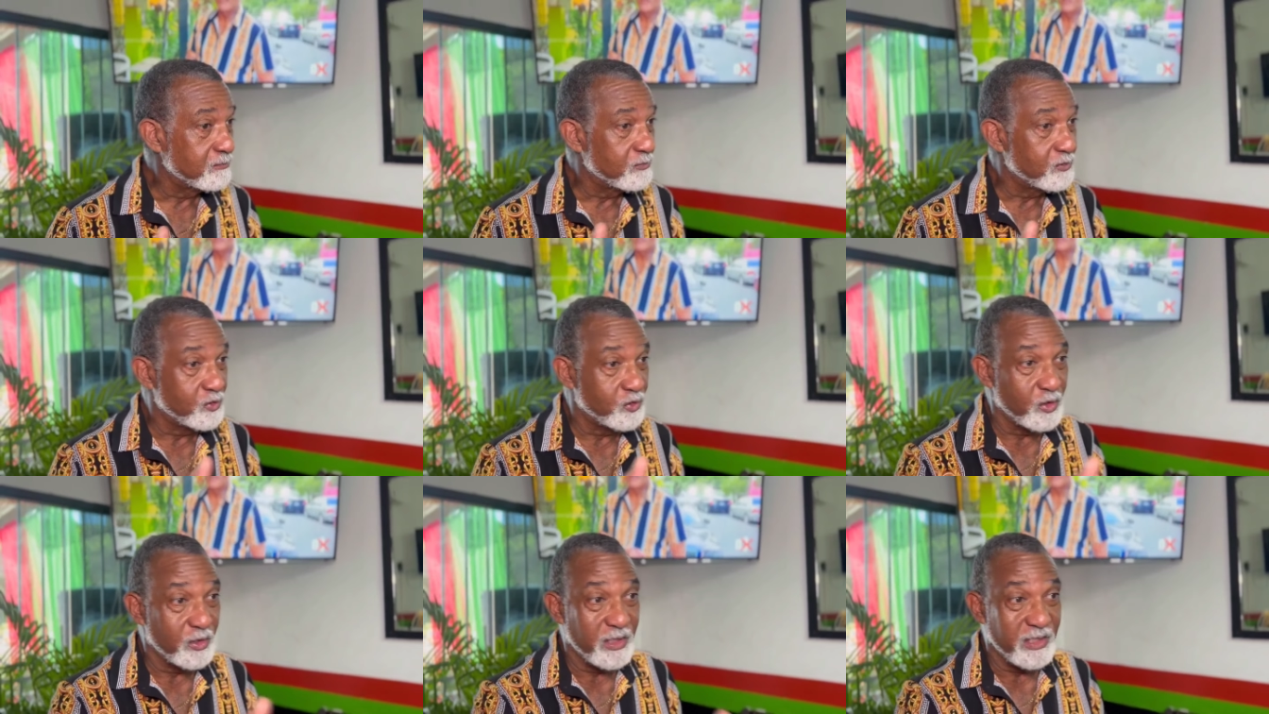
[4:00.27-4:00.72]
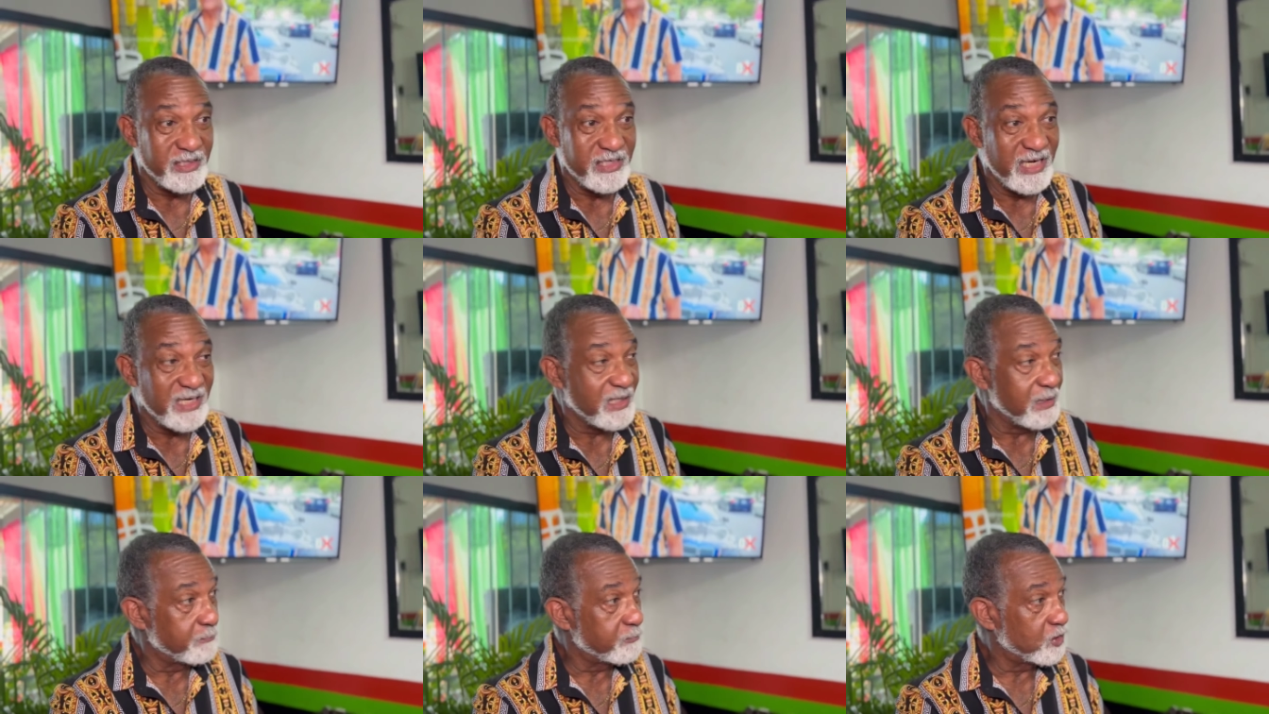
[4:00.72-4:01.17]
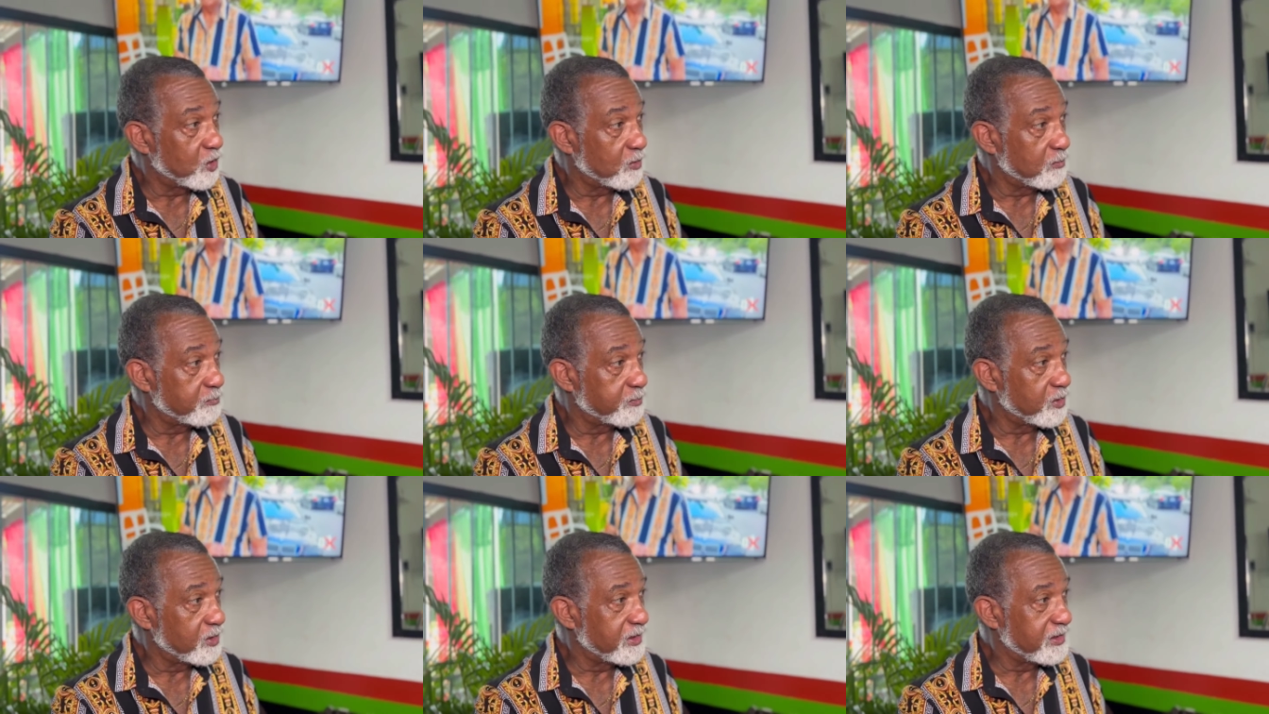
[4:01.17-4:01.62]
to the Denham Town
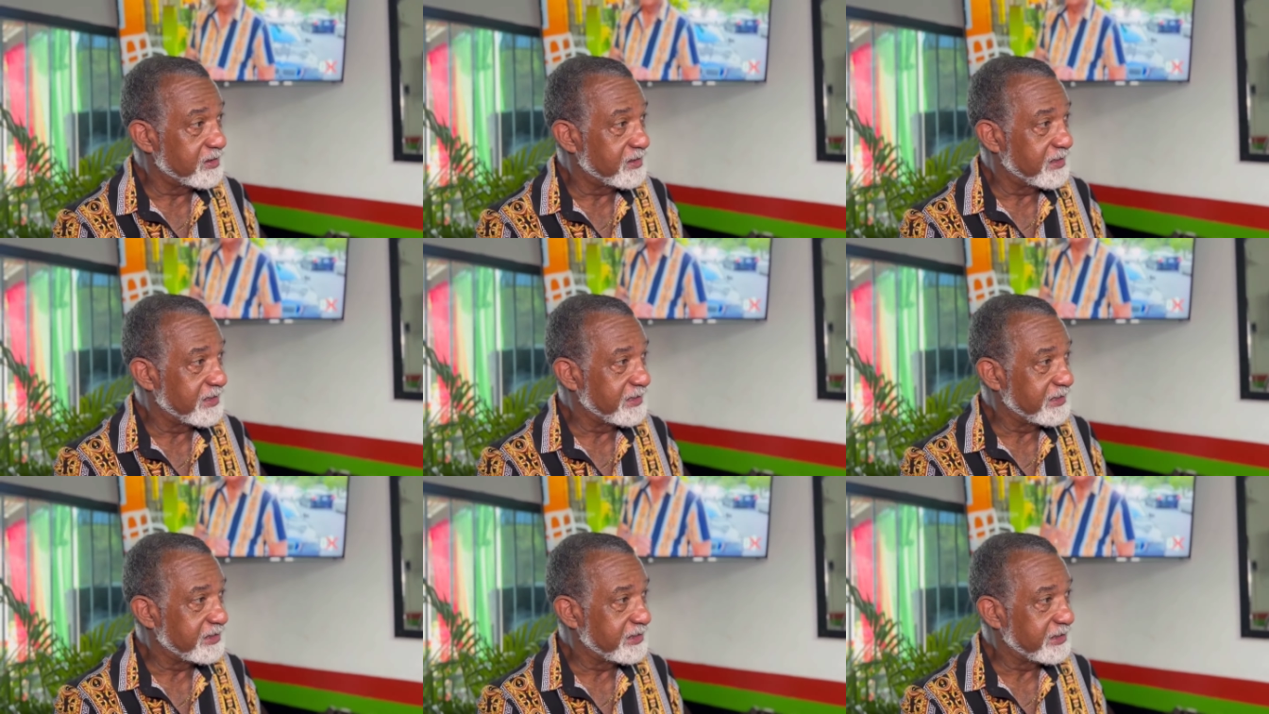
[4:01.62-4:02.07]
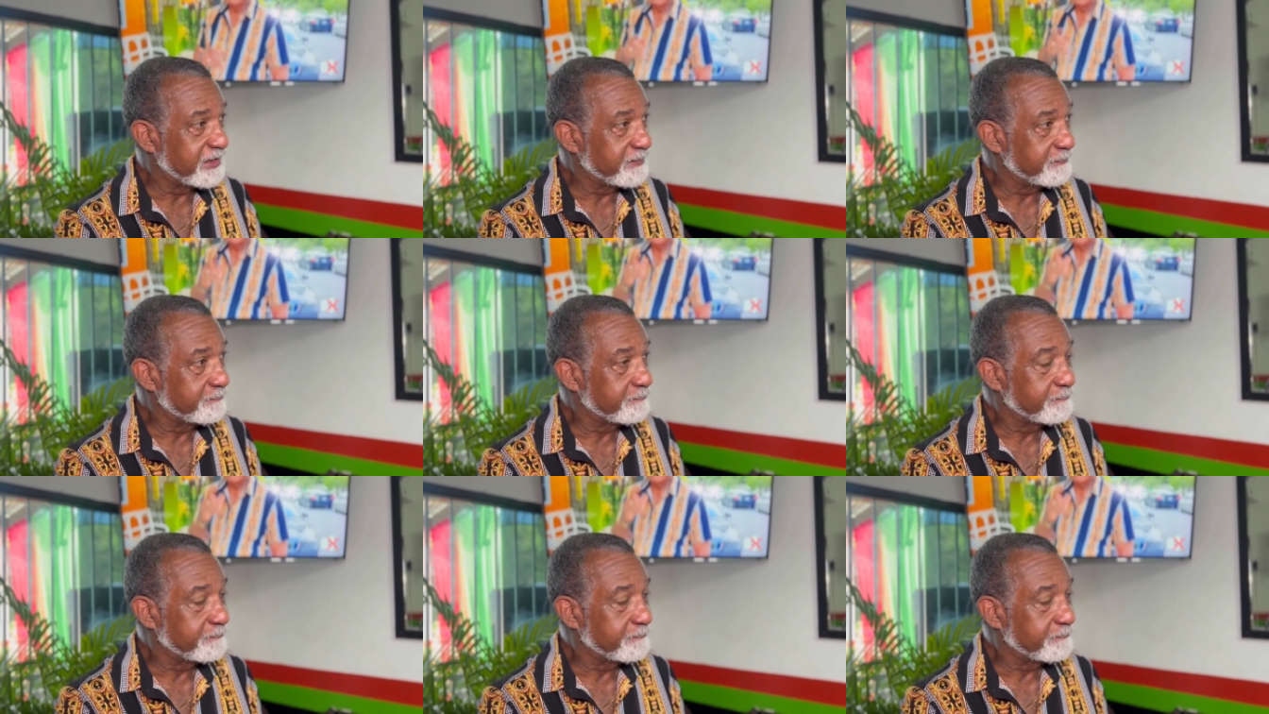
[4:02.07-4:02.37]
Police Station.